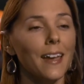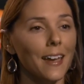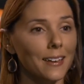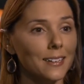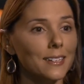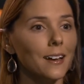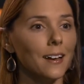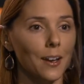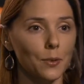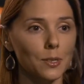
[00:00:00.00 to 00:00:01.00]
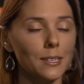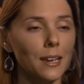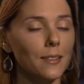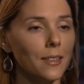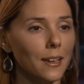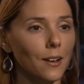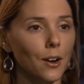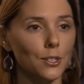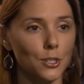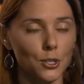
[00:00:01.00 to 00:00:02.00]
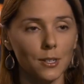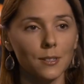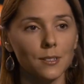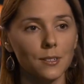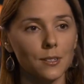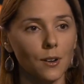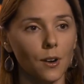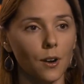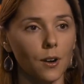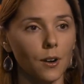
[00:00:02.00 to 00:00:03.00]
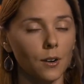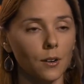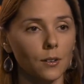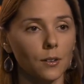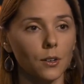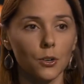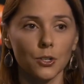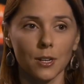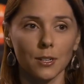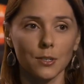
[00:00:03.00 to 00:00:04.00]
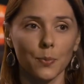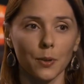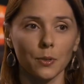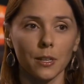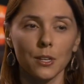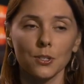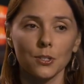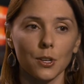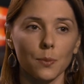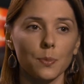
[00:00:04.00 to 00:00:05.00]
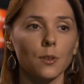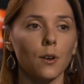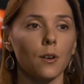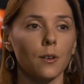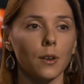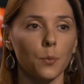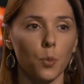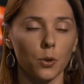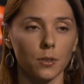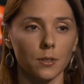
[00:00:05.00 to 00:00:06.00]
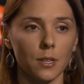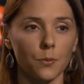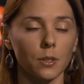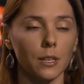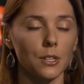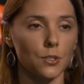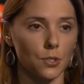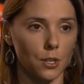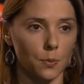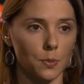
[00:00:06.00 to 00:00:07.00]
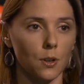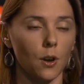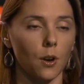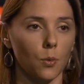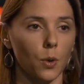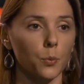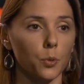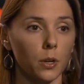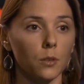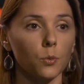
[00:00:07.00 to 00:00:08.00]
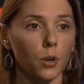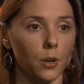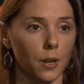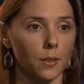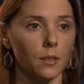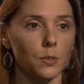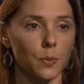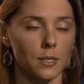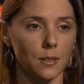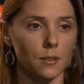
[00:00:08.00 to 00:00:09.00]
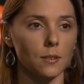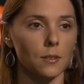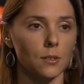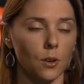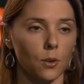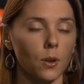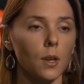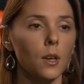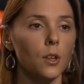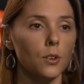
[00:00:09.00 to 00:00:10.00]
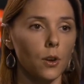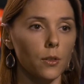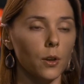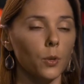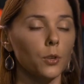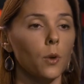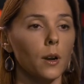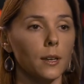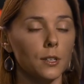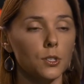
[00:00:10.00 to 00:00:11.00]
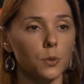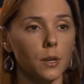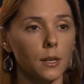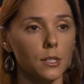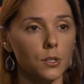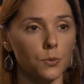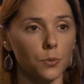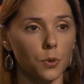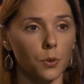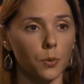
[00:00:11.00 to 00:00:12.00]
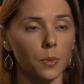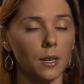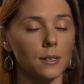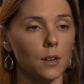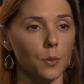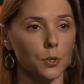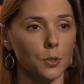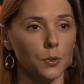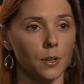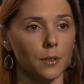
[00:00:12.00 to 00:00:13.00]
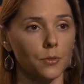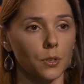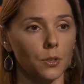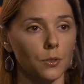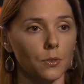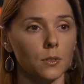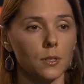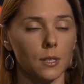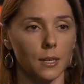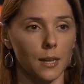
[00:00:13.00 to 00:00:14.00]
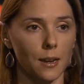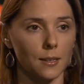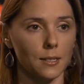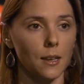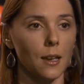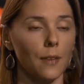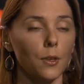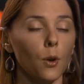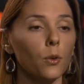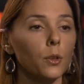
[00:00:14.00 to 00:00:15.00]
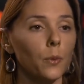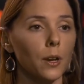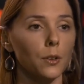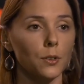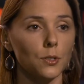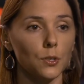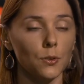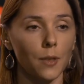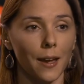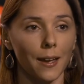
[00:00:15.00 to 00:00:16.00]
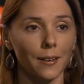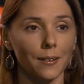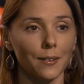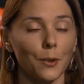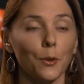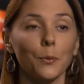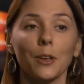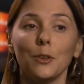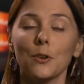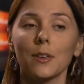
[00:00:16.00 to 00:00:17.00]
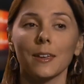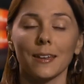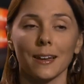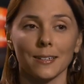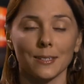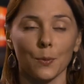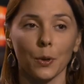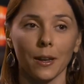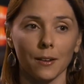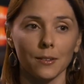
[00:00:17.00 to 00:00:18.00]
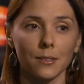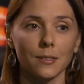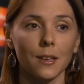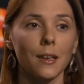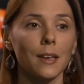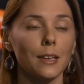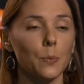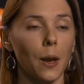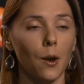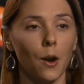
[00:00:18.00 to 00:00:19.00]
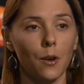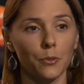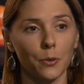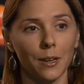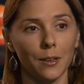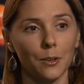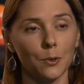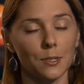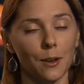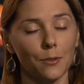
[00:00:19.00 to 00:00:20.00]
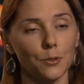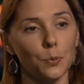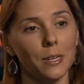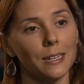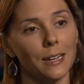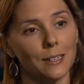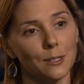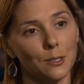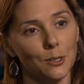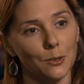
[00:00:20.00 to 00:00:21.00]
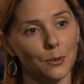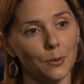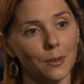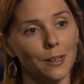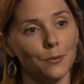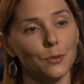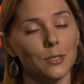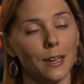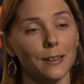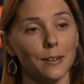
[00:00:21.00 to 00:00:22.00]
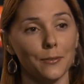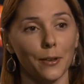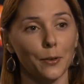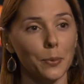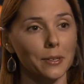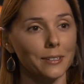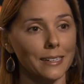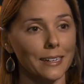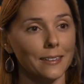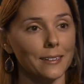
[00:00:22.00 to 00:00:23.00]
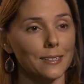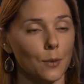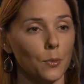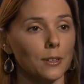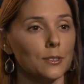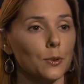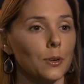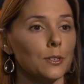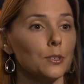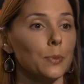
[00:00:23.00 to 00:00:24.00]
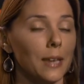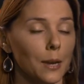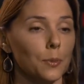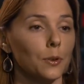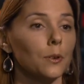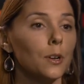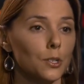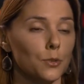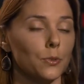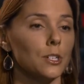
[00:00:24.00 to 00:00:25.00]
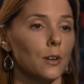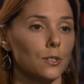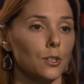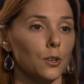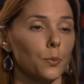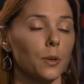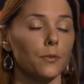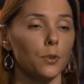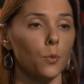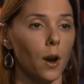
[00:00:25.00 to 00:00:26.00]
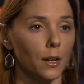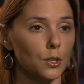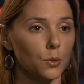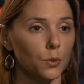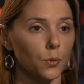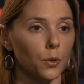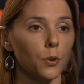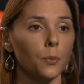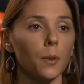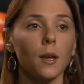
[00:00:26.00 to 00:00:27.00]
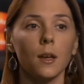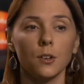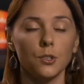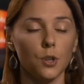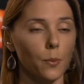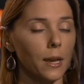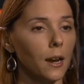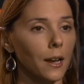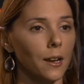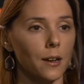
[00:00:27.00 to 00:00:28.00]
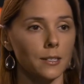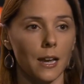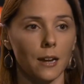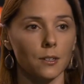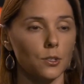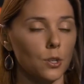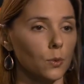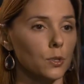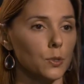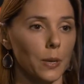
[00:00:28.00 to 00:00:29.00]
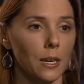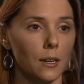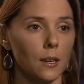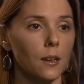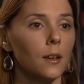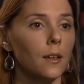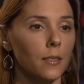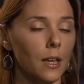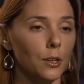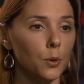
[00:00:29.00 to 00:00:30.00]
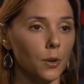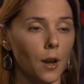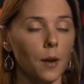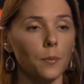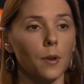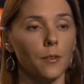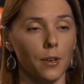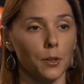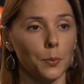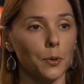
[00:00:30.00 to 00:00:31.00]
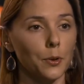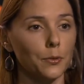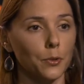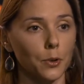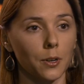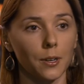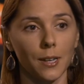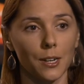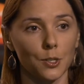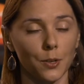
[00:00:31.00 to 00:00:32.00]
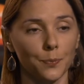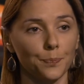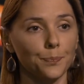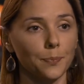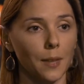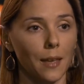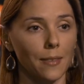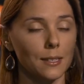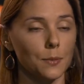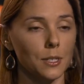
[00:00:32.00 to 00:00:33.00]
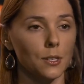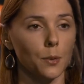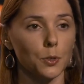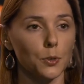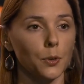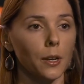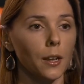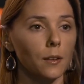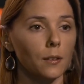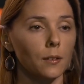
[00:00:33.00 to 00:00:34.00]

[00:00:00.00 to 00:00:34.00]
And uh, I would say that auditions are urgent, but relationships are important, and relationships are what breed work in this business. So know that when you're walking into an audition room, it's an opportunity for you to connect and the only way you can do that, the only way you can connect to someone else, is by offering yourself to be connected to. If you stand in availability, then someone is going to be able to reach out to you. But if you walk into a room, don't make eye contact, don't speak, then you are not available for connection. And that's a missed opportunity.